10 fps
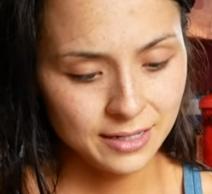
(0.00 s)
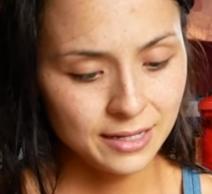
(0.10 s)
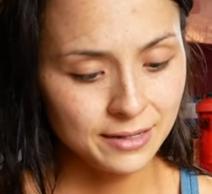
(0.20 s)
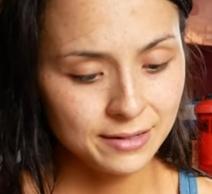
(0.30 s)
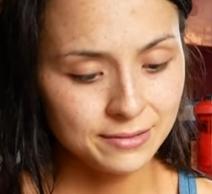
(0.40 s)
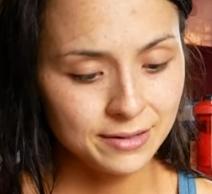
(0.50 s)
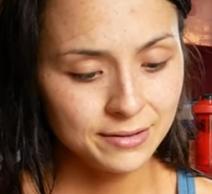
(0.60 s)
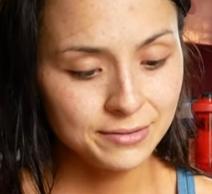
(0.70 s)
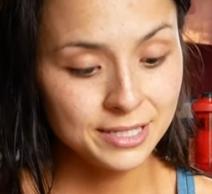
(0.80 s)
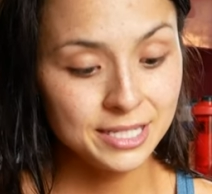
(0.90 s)
I don't
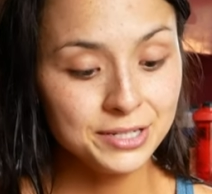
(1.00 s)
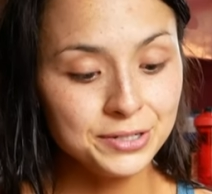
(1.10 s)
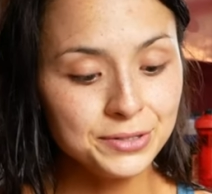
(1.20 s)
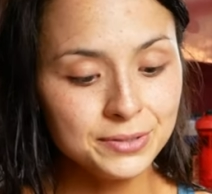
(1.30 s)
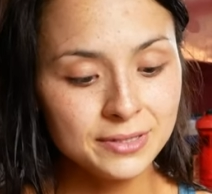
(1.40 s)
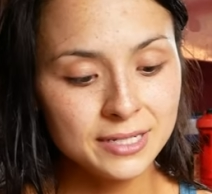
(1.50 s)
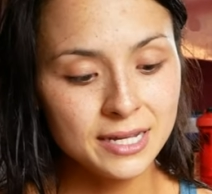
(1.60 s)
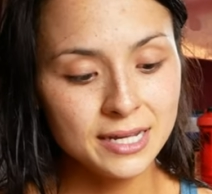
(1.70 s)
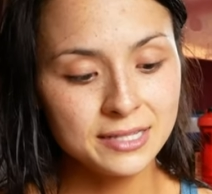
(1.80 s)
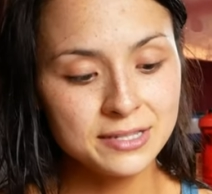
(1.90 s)
know, Keto.
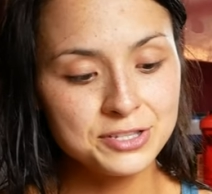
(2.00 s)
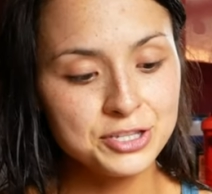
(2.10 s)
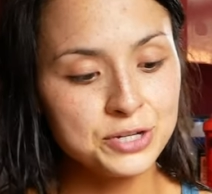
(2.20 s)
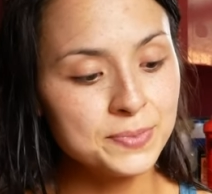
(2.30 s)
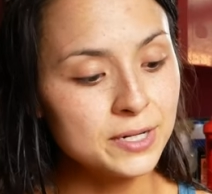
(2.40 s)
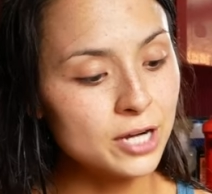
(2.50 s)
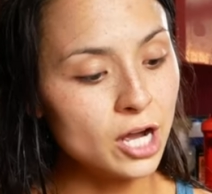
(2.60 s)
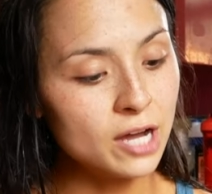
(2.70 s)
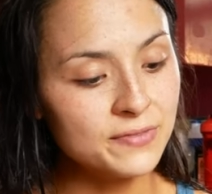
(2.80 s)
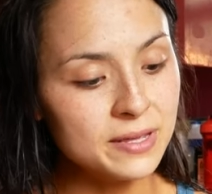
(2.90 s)
It's a super
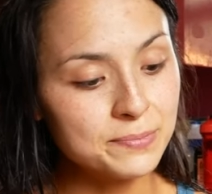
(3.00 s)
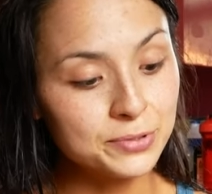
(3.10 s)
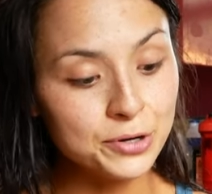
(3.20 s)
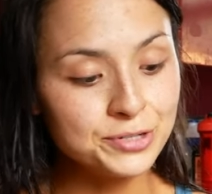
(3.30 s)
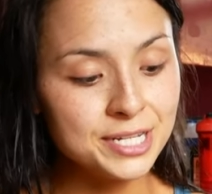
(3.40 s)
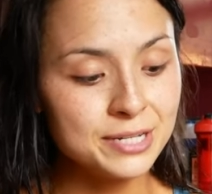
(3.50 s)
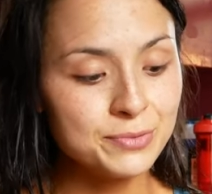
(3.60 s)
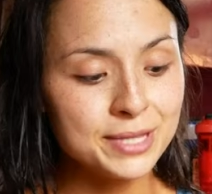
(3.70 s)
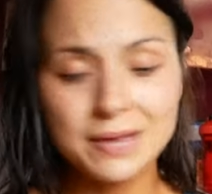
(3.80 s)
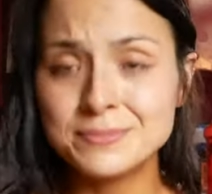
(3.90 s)
coffee protein
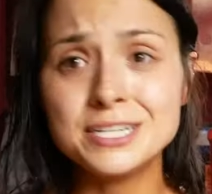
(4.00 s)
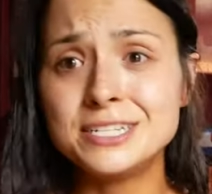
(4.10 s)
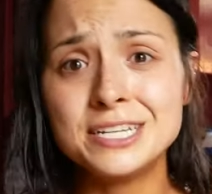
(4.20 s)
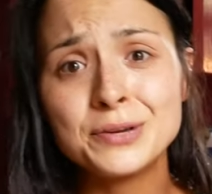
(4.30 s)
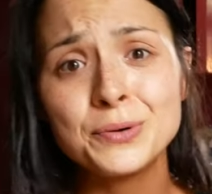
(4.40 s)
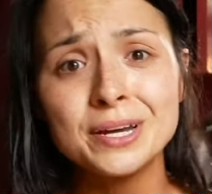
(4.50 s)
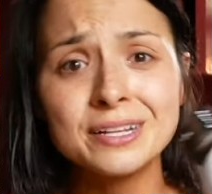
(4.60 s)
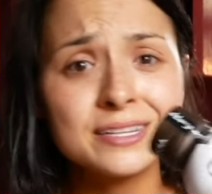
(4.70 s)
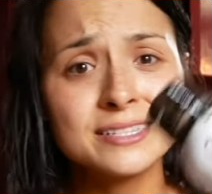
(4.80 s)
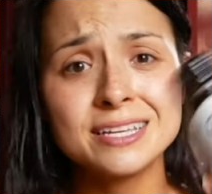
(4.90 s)
with M C T
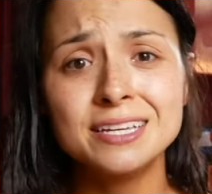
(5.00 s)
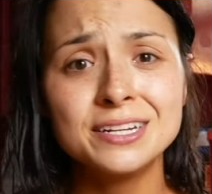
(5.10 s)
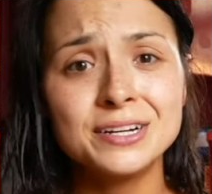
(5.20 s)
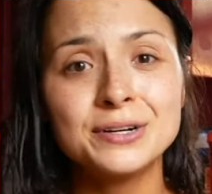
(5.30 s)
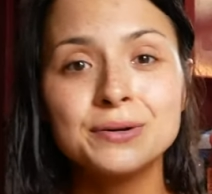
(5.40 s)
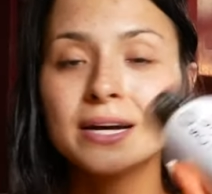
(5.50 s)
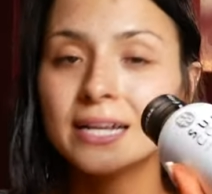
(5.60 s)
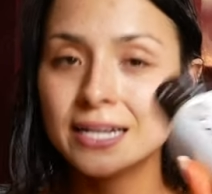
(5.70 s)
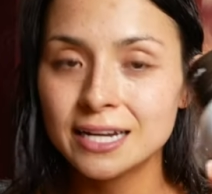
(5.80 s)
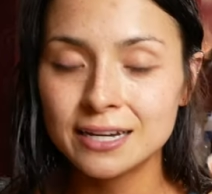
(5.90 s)
oil. It's keto,
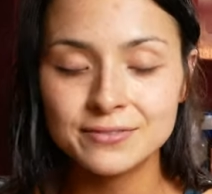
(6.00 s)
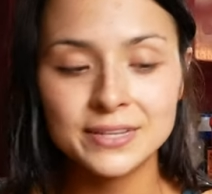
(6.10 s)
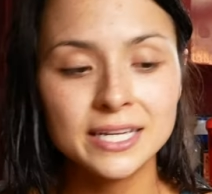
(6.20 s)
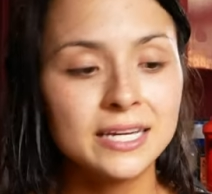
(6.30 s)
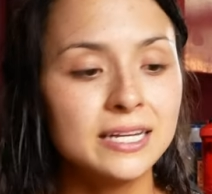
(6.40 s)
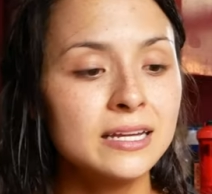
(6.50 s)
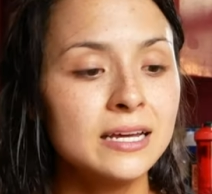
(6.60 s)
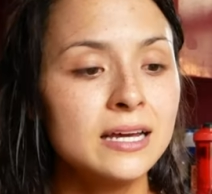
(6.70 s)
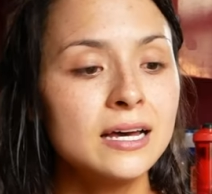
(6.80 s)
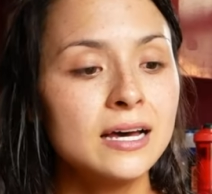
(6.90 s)
not vegan.
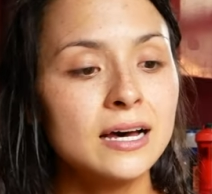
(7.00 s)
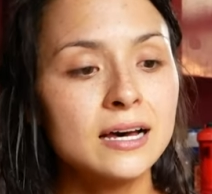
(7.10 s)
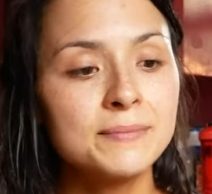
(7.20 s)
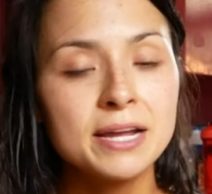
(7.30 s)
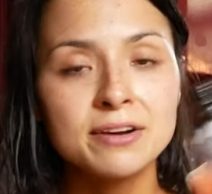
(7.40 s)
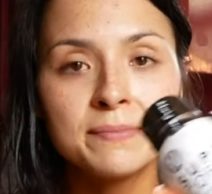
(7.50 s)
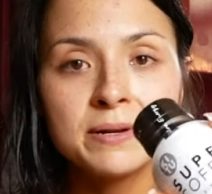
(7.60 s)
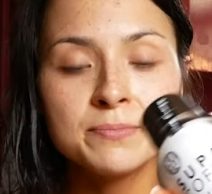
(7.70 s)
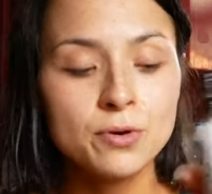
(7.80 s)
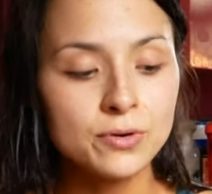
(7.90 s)
Um, I grabbed
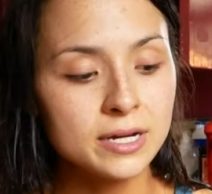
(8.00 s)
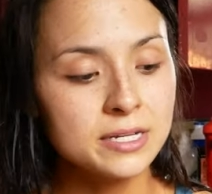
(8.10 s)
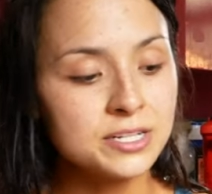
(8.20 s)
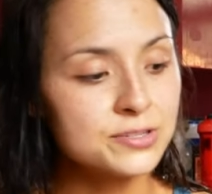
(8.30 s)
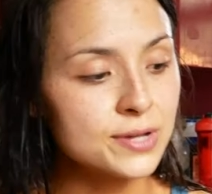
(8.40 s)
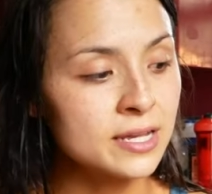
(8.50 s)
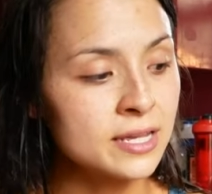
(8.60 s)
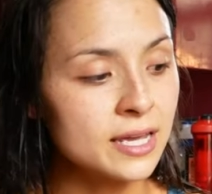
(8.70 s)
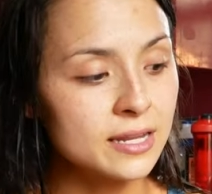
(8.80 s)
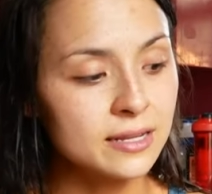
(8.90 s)
a mocha just so I can
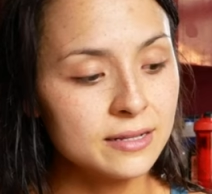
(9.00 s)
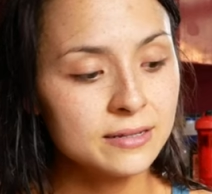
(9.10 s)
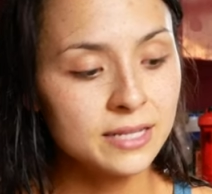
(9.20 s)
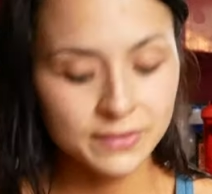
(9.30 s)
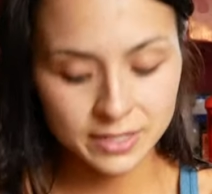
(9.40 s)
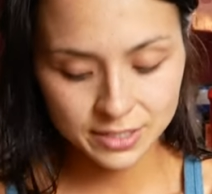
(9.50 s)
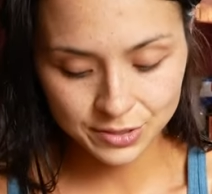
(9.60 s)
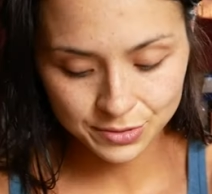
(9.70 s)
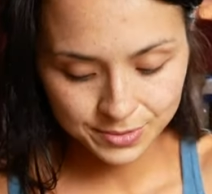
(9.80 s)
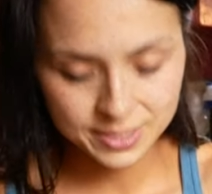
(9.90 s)
get it, give it
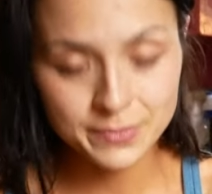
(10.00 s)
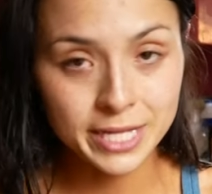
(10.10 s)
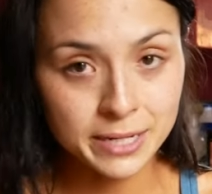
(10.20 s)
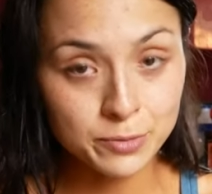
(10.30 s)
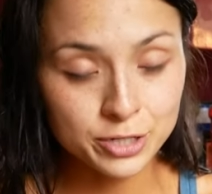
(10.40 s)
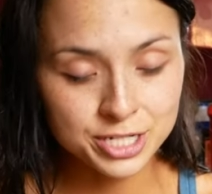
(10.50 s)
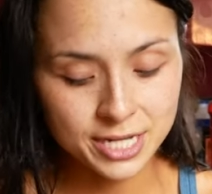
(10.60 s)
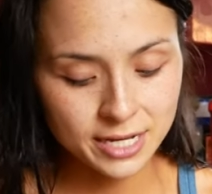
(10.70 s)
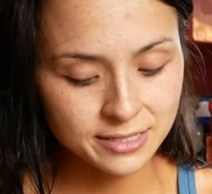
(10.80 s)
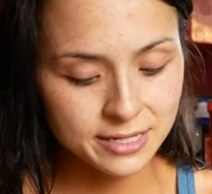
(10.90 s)
to someone that
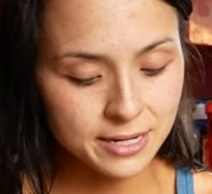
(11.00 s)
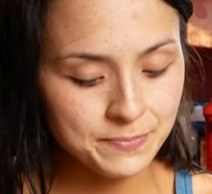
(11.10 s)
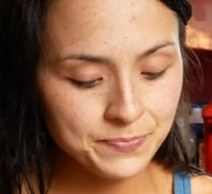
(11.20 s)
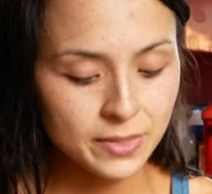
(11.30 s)
appreciates it.